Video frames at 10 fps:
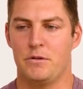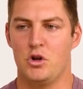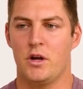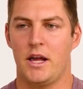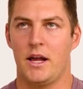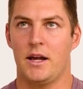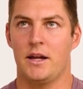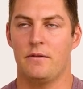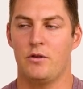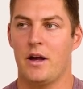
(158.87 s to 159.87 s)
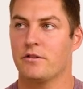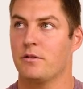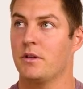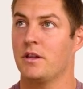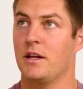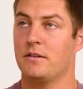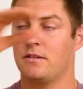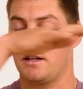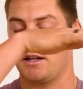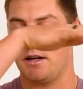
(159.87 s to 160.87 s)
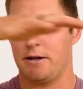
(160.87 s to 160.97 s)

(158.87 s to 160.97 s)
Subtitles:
You can, if you have something that's like